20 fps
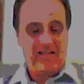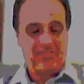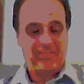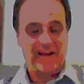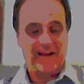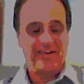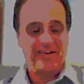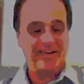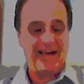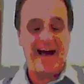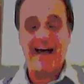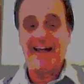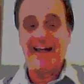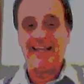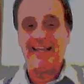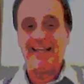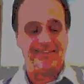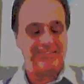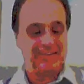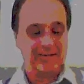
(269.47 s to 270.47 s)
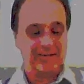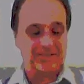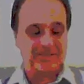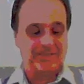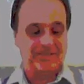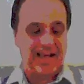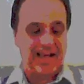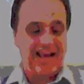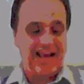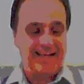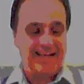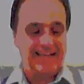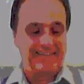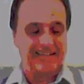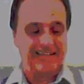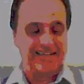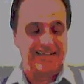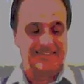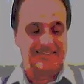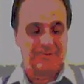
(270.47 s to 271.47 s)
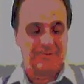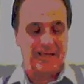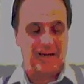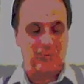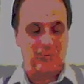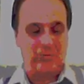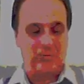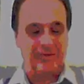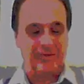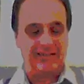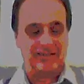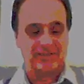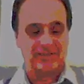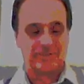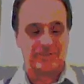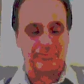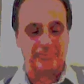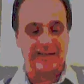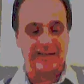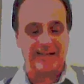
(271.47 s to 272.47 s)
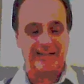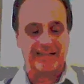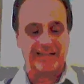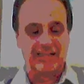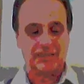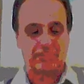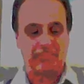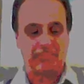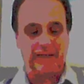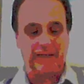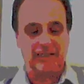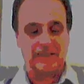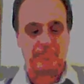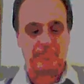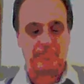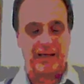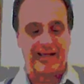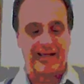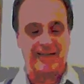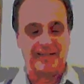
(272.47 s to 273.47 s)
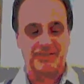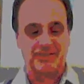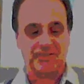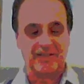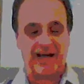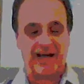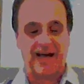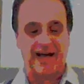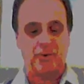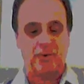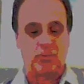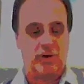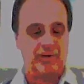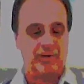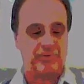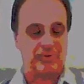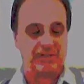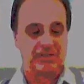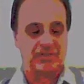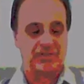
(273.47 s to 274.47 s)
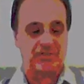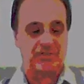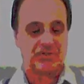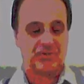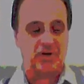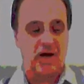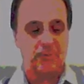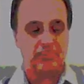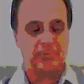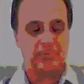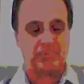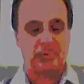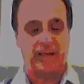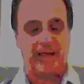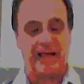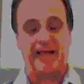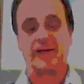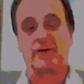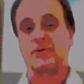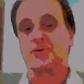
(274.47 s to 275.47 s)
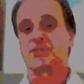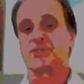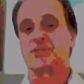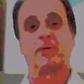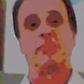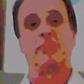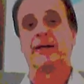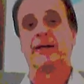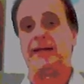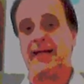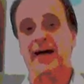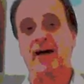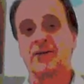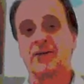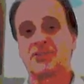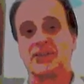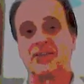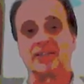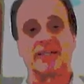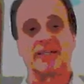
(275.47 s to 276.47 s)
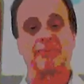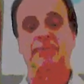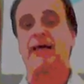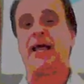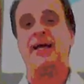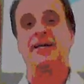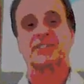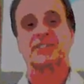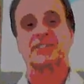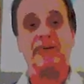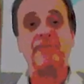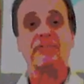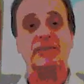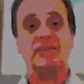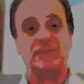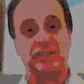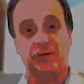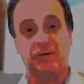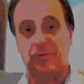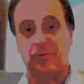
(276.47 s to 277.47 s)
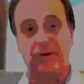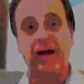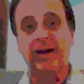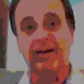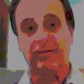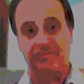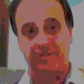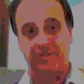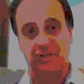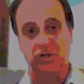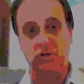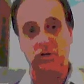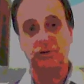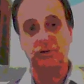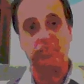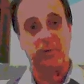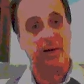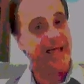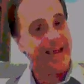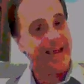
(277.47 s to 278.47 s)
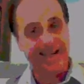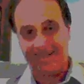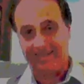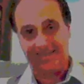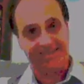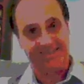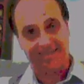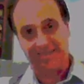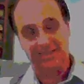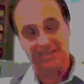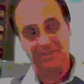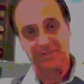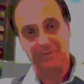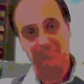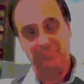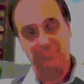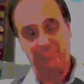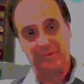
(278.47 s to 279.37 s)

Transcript: they're saying that when this Middle East peace plan is signed, whether it's Trump's plan or somebody else's, as if it's irrelevant whose plan it is.